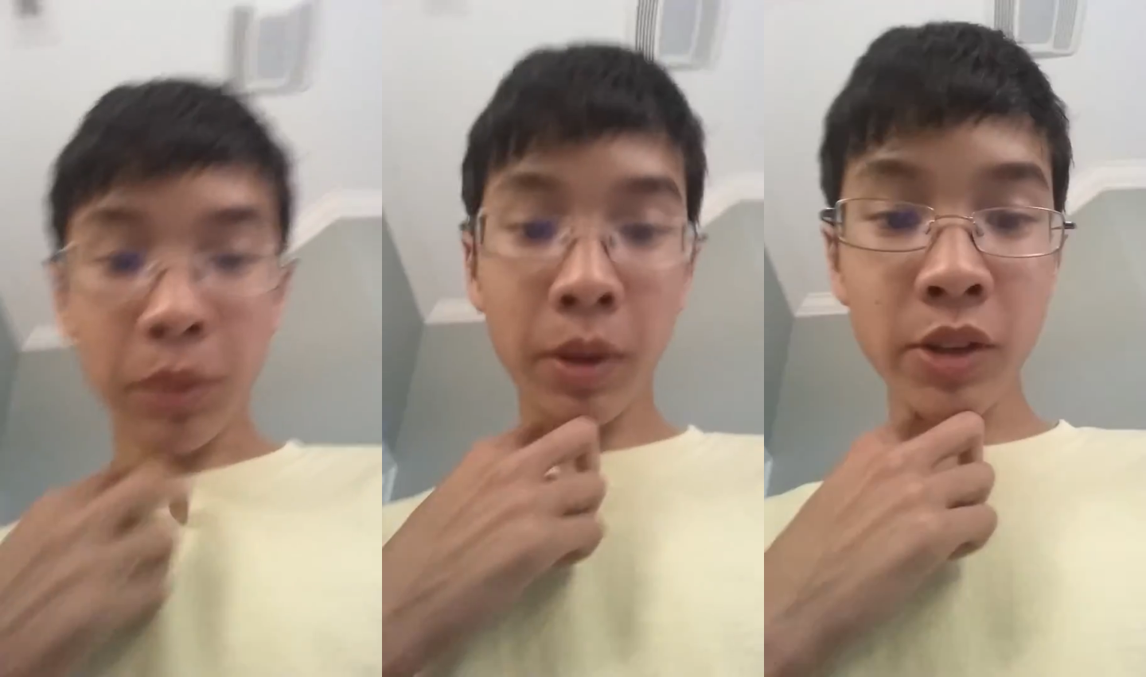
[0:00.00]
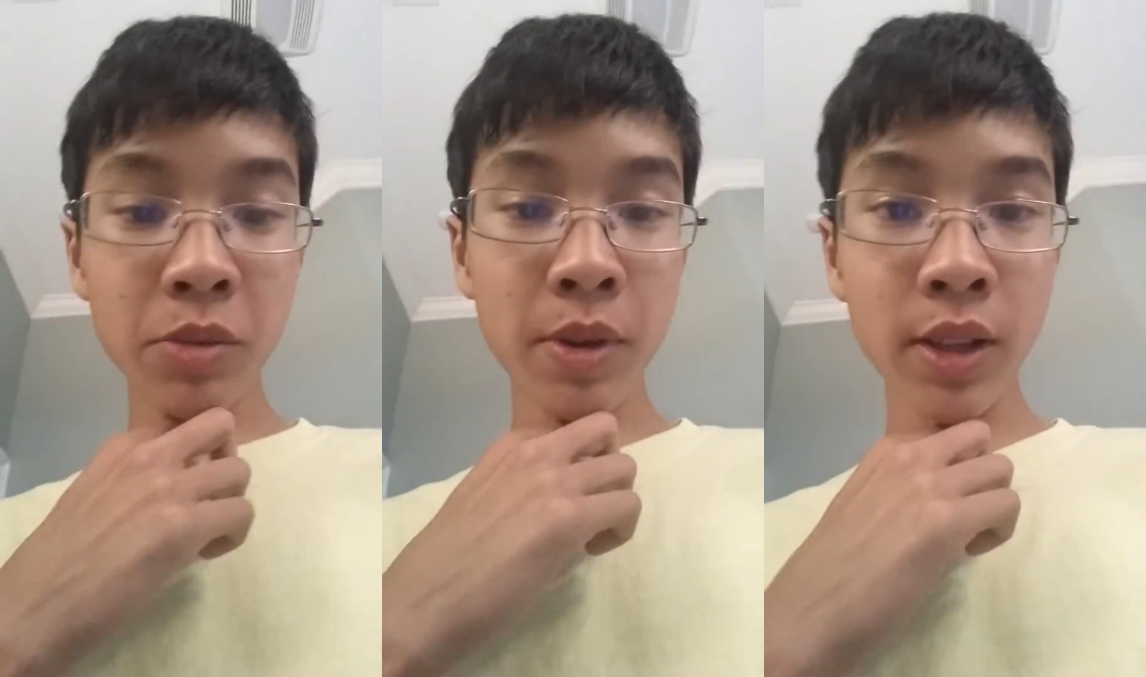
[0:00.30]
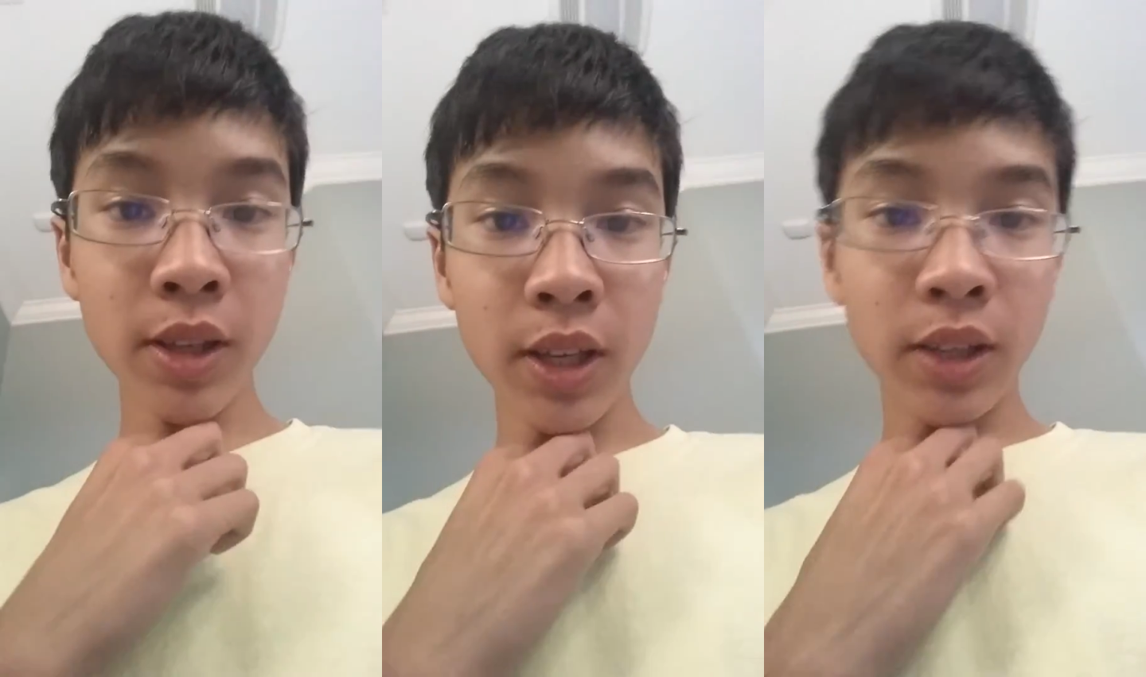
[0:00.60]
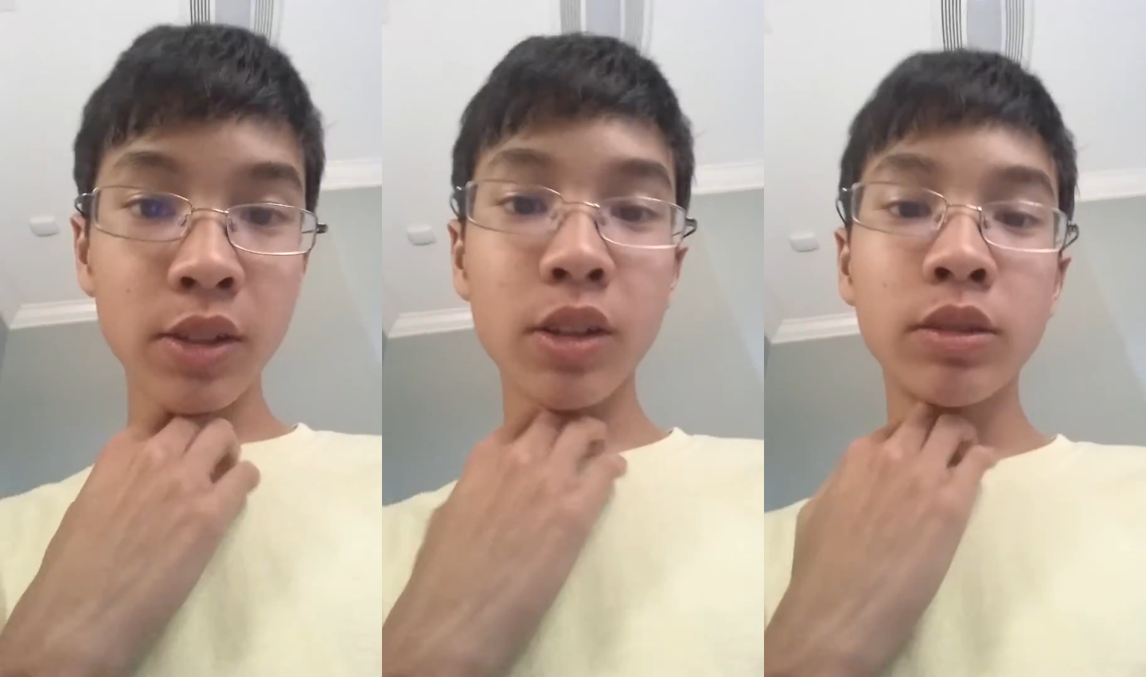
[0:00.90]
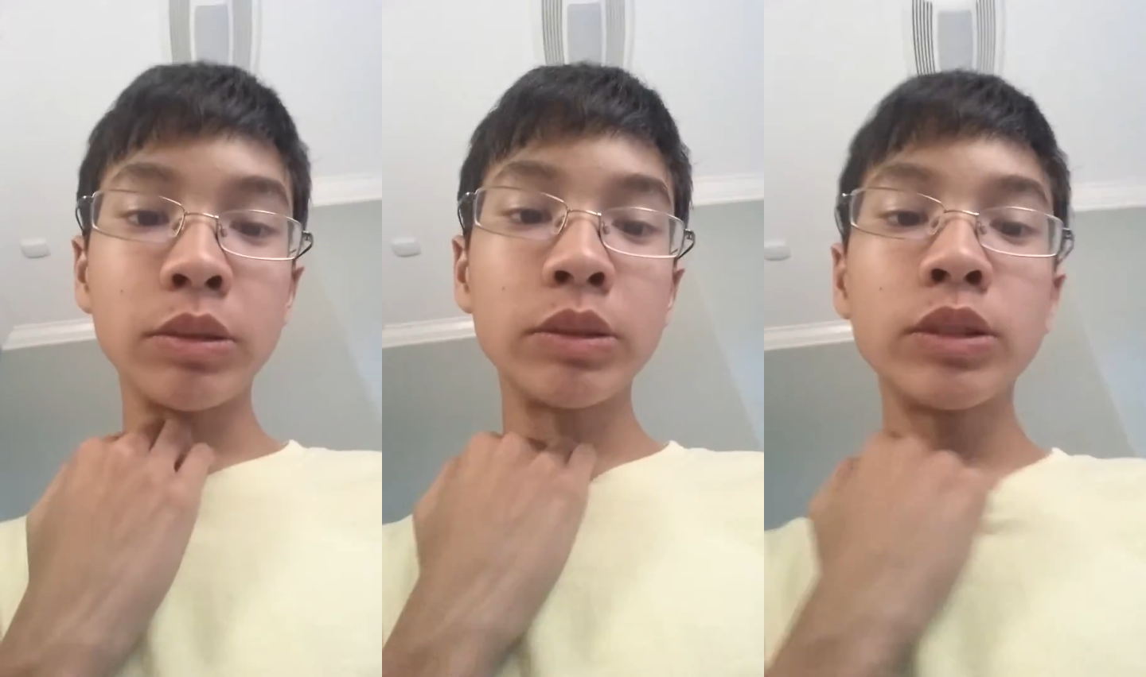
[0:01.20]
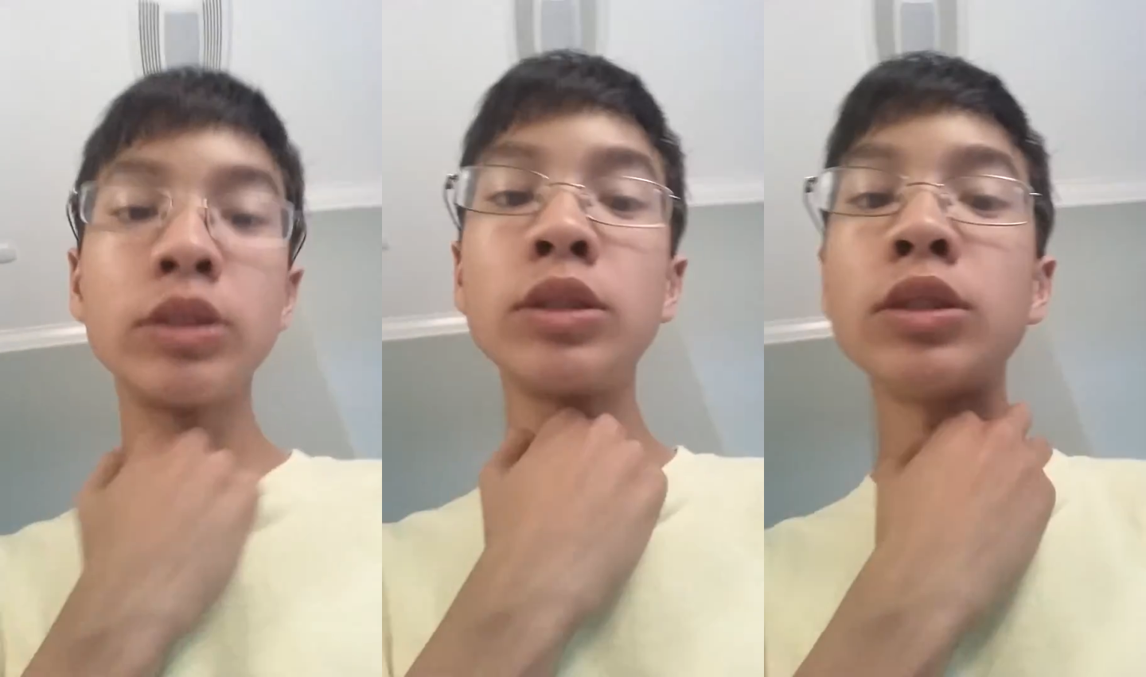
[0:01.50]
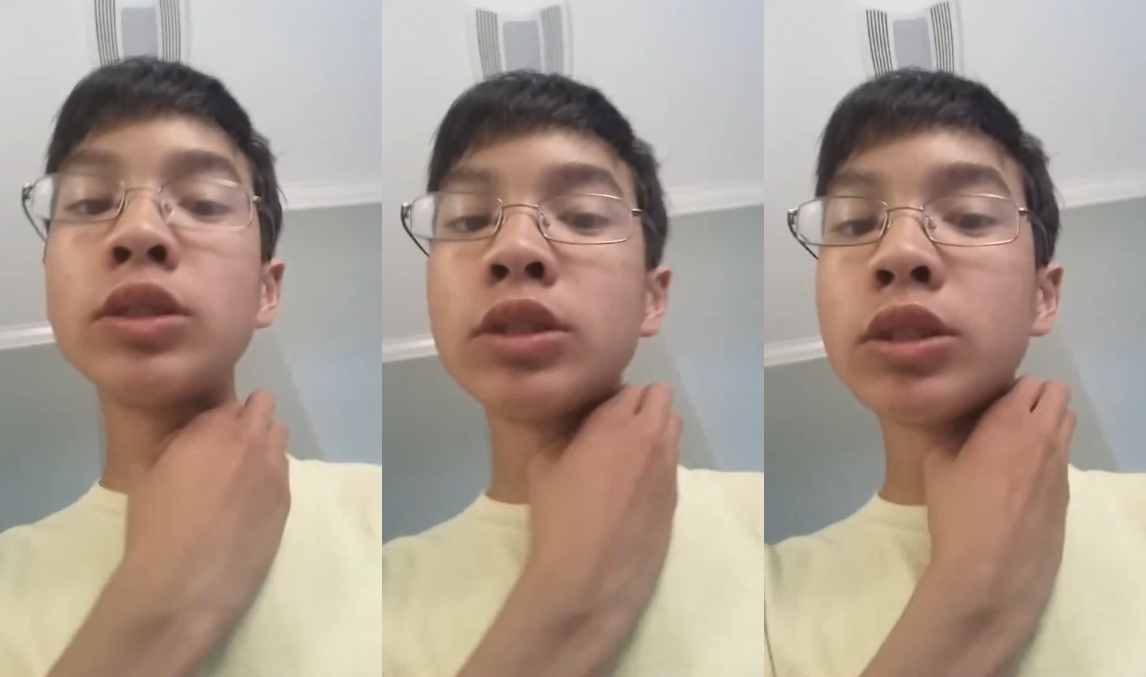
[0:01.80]
Possibility, so
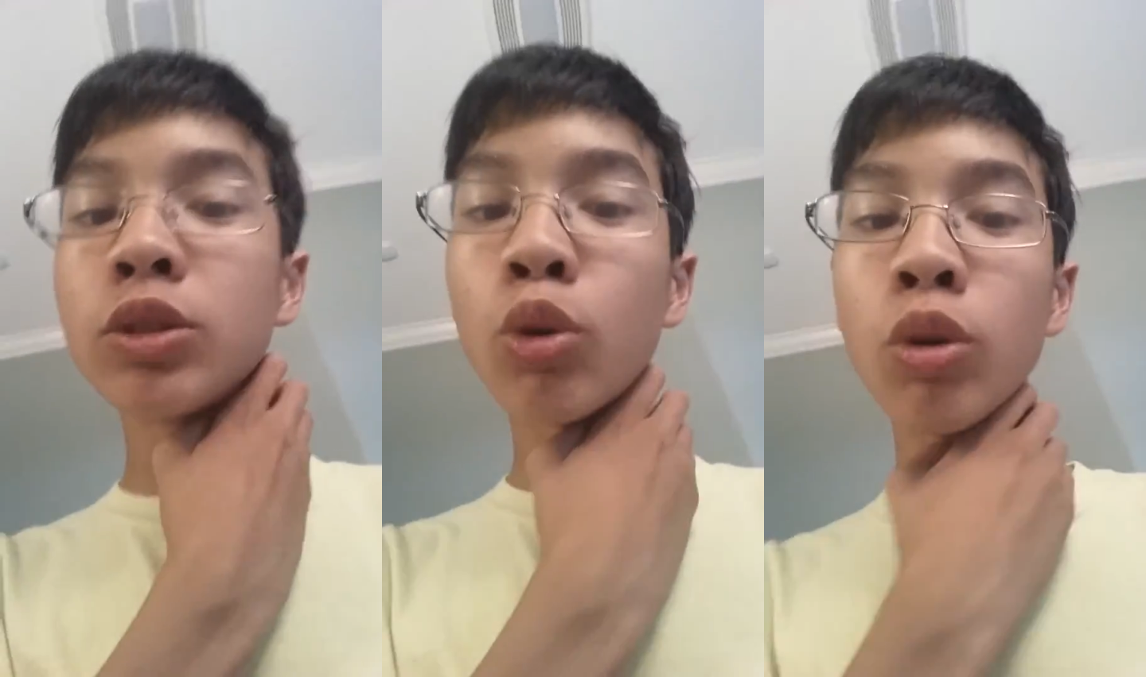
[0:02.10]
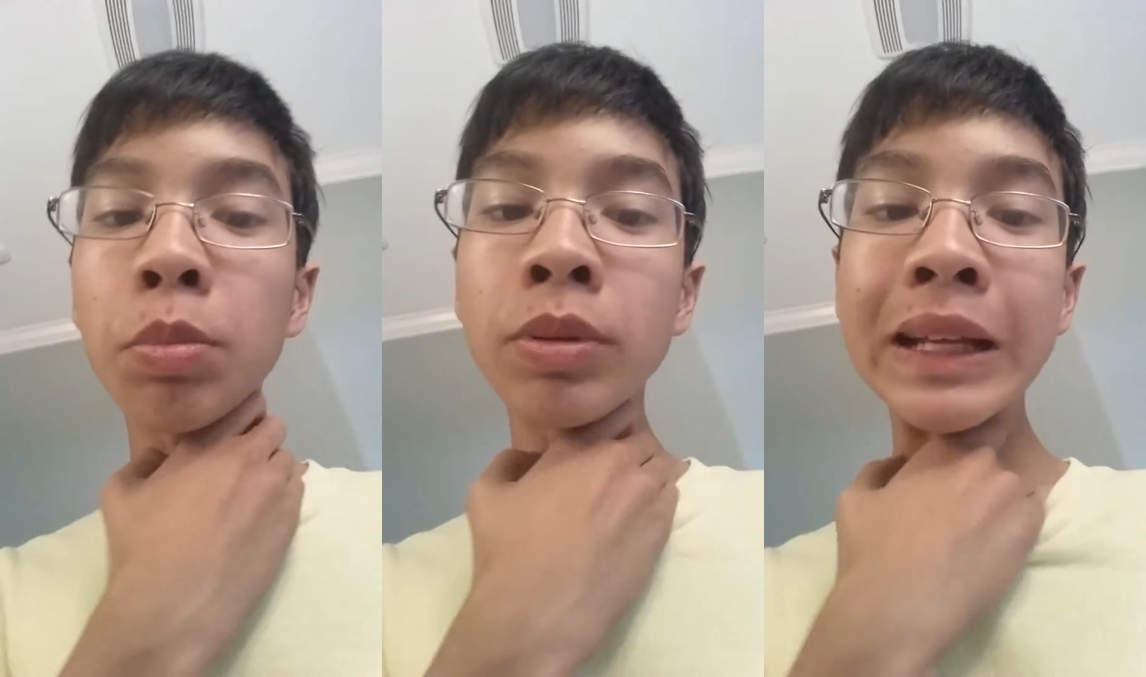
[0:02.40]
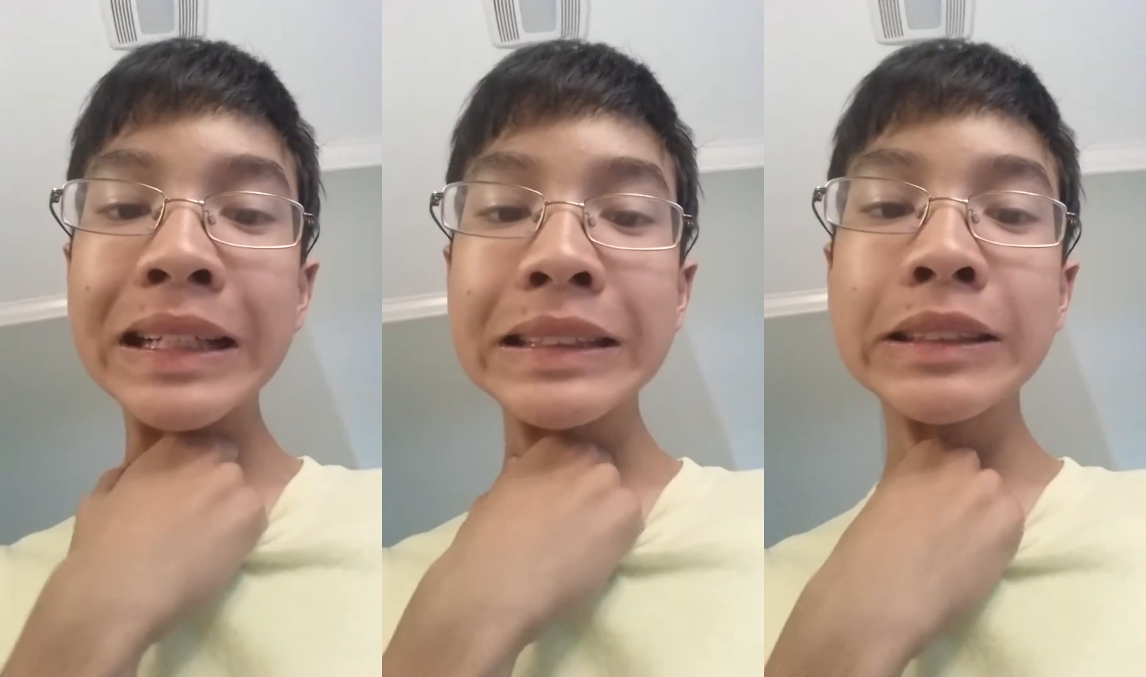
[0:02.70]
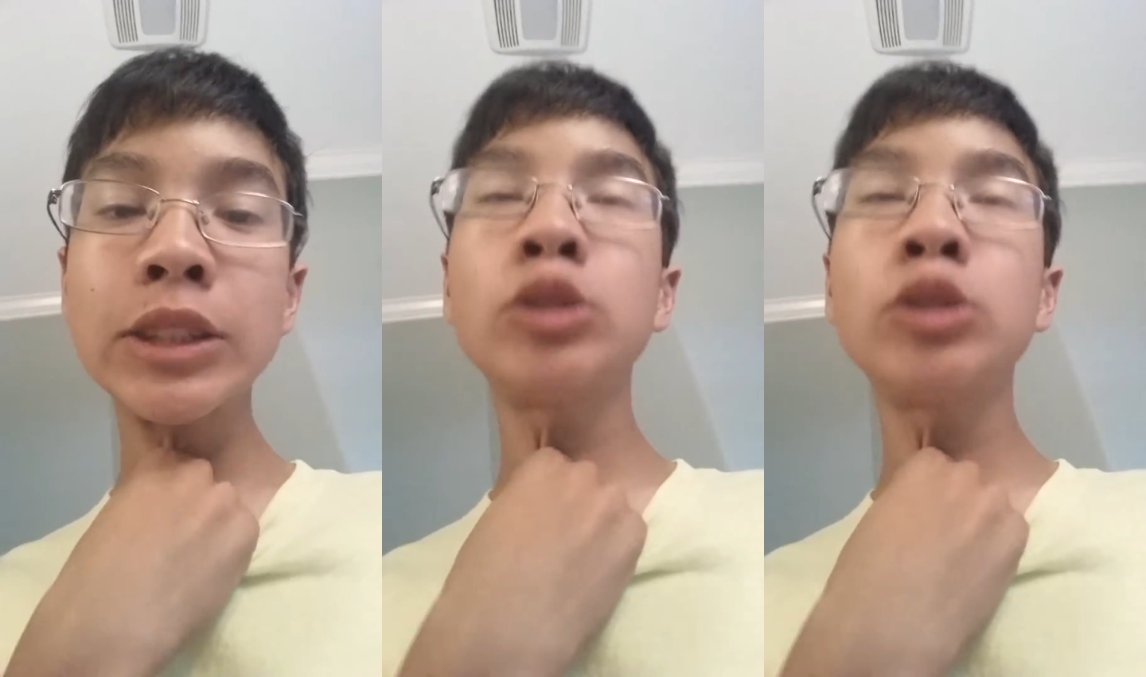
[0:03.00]
or platinum